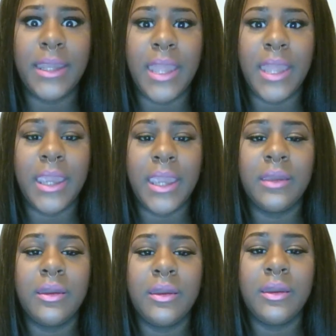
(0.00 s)
Like,
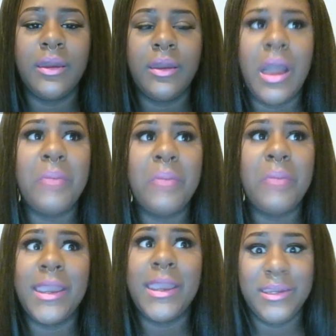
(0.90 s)
I'm like,
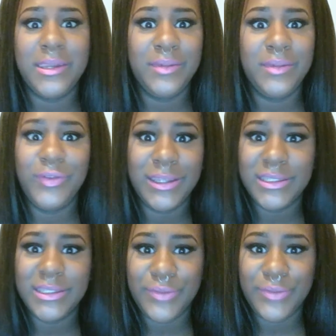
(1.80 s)
it didn't feel like
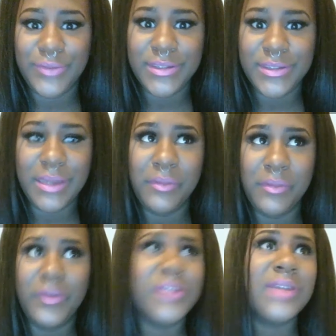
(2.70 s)
this the first time. The
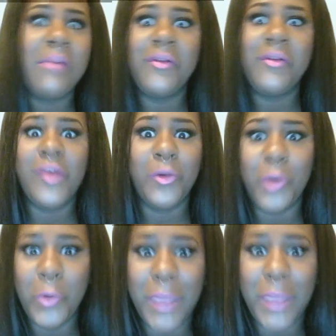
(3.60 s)
first time I felt no
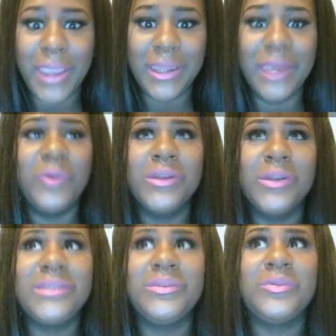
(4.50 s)
pain. Like, what's
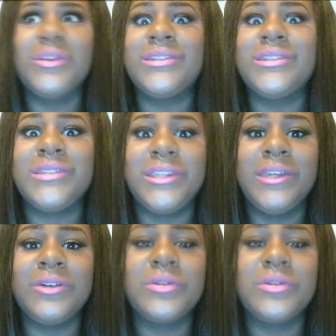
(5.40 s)
the deal?